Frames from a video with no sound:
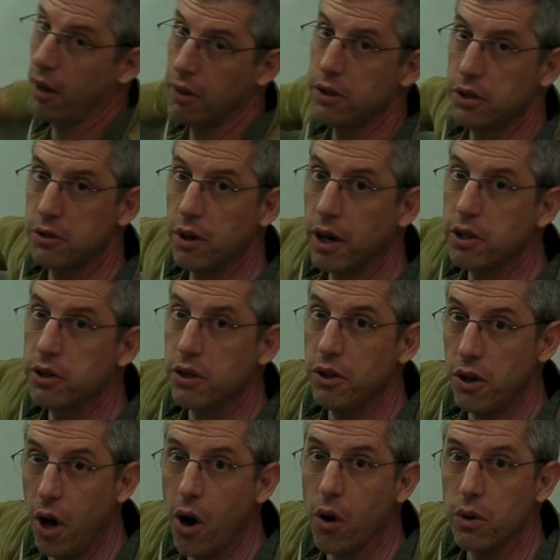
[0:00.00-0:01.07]
the structure
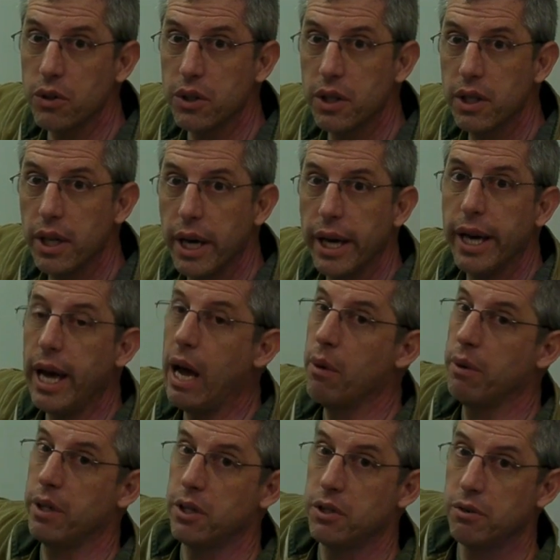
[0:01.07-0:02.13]
knows. And
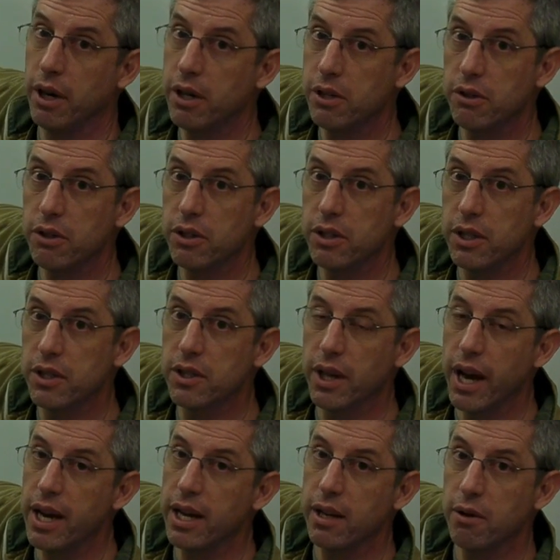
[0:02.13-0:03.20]
when the structure is
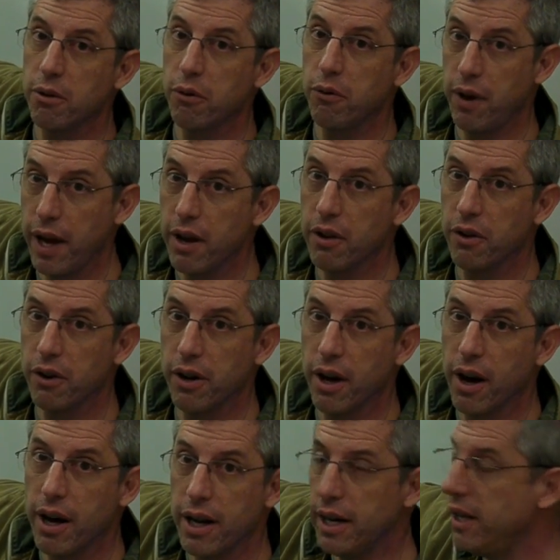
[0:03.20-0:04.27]
deciding to fail or
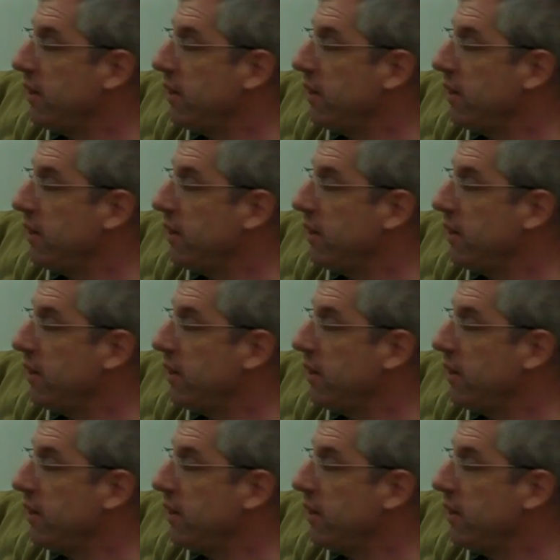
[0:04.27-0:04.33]
not, it